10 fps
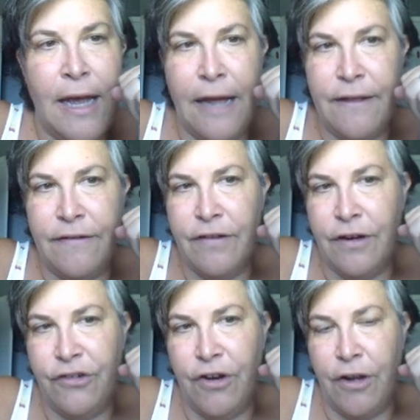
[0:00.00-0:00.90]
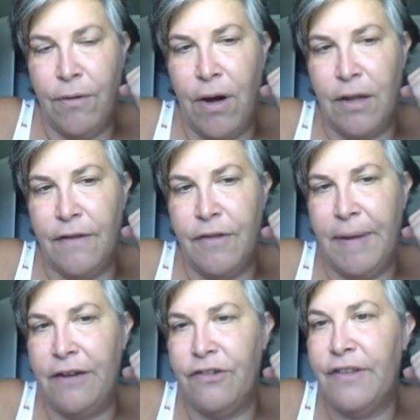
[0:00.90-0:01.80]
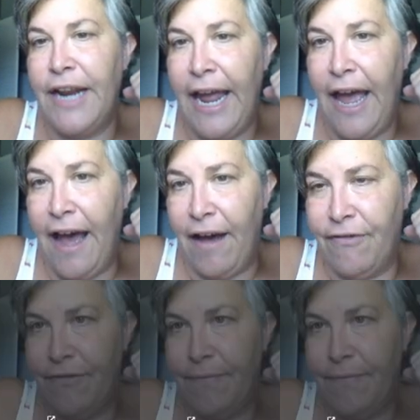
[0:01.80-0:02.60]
And this is going to show you all of the pages that I have.